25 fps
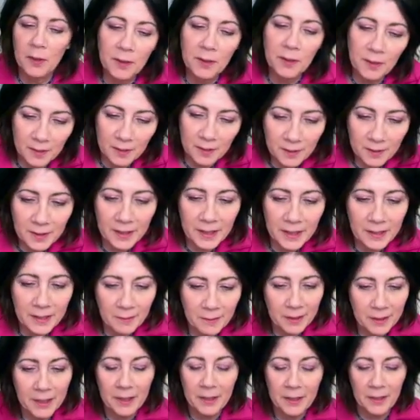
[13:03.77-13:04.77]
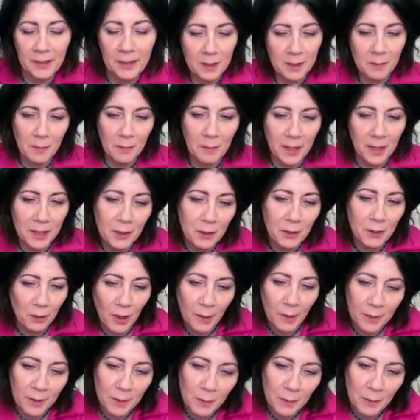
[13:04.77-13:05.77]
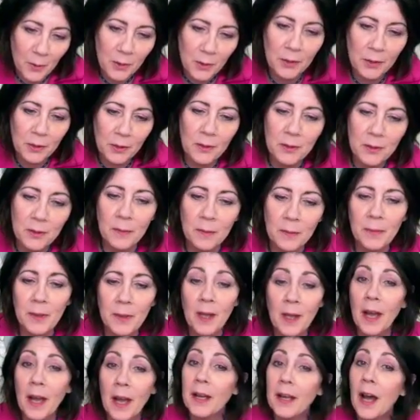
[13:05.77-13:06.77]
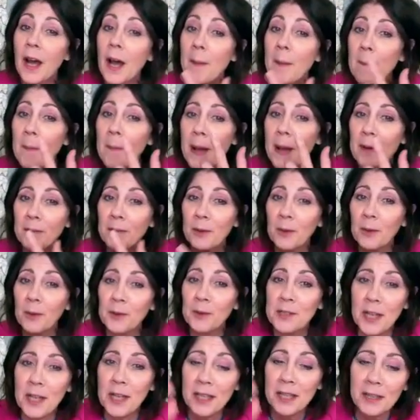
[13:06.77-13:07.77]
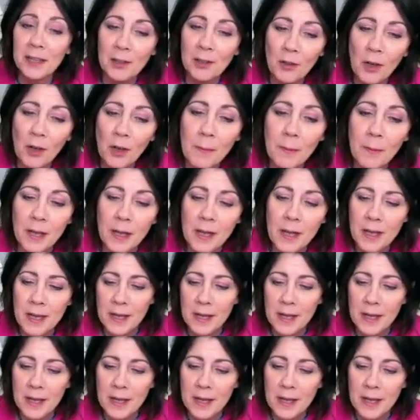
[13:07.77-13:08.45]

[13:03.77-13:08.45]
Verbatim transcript: All right, getting to some kind of trapped emotion or some compound old psychic trauma.